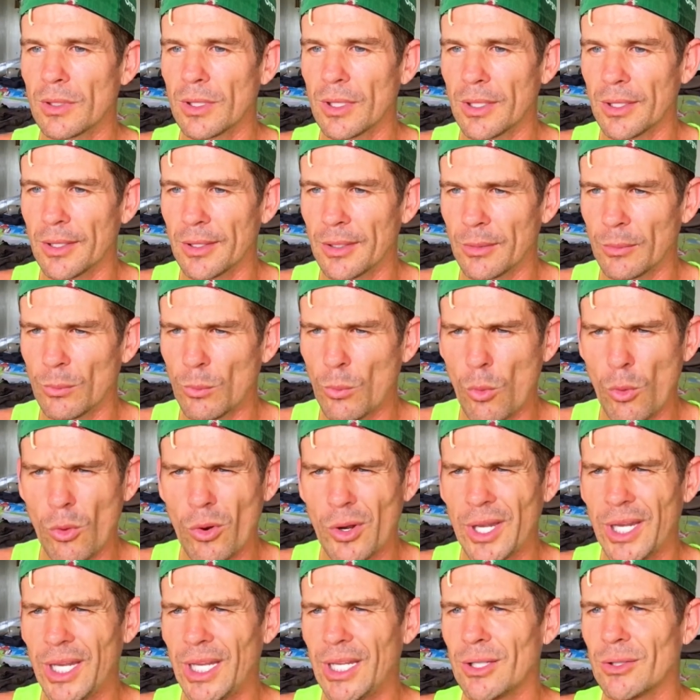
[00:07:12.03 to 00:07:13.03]

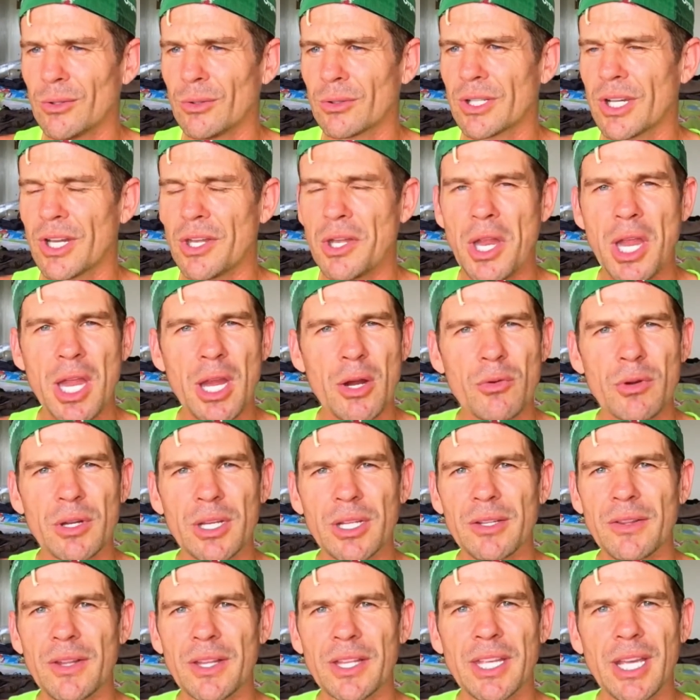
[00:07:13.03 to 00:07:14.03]
warning or
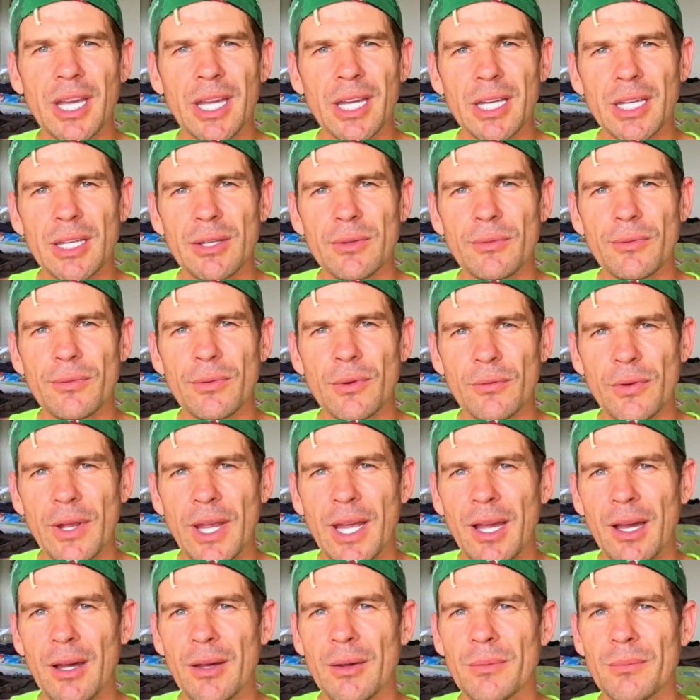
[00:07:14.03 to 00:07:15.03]
canary in the cave of
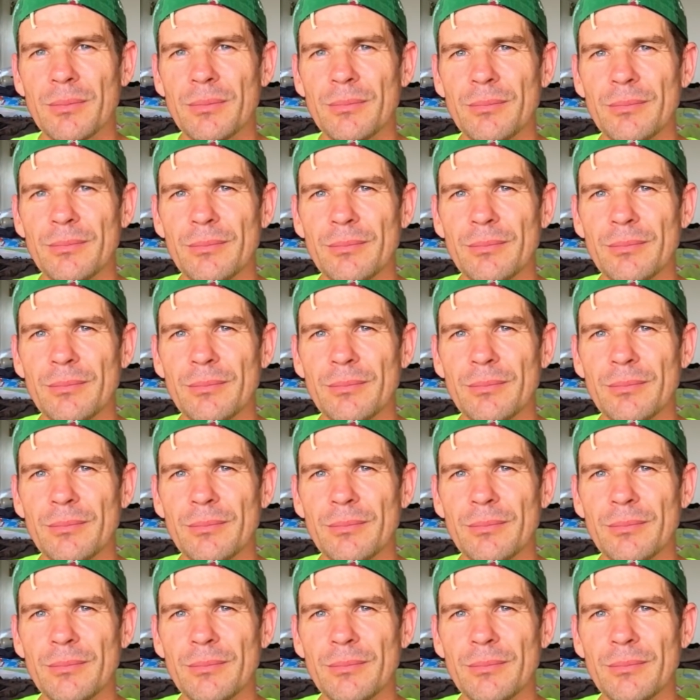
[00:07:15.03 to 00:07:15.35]
how